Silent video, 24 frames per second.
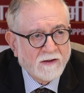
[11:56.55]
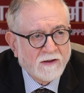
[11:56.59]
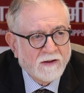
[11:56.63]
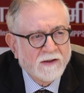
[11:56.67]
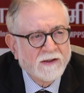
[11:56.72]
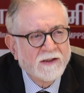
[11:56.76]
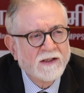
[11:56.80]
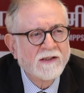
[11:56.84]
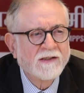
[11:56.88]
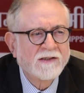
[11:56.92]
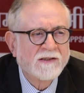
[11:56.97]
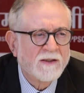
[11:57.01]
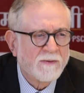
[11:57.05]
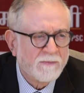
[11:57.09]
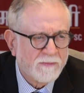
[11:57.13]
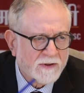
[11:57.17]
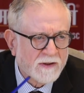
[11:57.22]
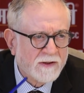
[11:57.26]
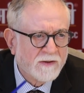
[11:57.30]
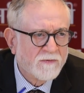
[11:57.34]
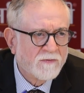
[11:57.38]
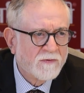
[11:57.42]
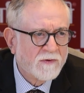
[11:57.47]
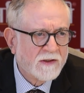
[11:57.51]
Or in
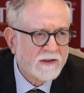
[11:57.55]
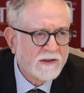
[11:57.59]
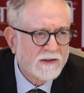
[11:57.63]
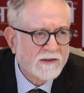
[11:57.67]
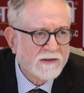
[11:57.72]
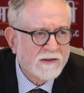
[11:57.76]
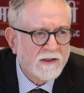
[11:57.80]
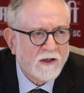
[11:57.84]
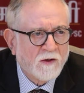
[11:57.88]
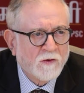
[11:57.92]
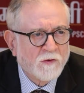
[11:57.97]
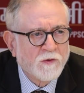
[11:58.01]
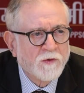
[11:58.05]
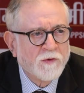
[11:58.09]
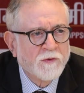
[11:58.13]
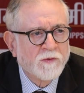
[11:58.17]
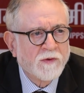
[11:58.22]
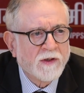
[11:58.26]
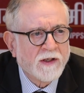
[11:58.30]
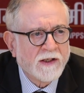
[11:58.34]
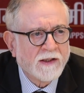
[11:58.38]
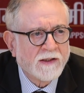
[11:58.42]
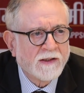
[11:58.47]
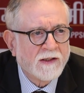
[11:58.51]
simpler words, how do you
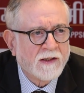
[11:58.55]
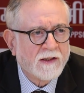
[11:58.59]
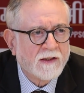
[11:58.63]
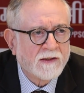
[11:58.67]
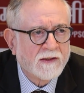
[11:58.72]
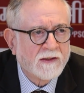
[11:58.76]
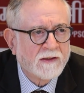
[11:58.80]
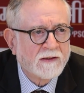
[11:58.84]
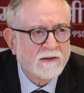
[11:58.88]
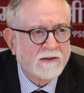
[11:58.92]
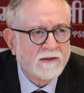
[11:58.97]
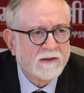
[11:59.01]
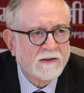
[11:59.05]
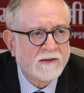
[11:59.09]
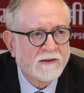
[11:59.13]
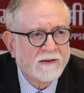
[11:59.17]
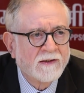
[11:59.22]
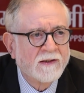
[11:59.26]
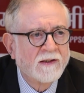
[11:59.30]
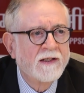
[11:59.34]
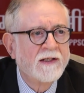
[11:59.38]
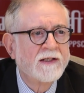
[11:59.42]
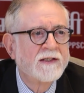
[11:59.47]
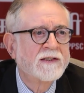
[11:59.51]
rate our
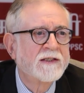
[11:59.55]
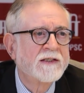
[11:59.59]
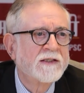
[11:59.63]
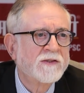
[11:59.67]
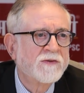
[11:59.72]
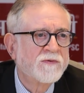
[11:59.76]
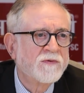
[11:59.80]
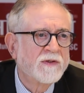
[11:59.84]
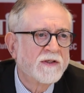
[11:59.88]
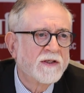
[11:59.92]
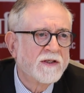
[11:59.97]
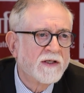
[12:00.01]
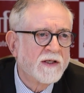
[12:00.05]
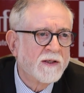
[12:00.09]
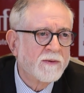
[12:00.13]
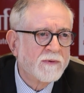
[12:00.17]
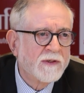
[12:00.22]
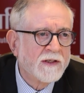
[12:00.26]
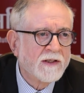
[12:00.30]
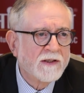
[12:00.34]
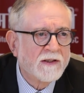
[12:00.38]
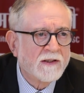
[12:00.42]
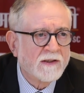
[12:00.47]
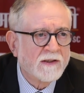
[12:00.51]
relations with the neighboring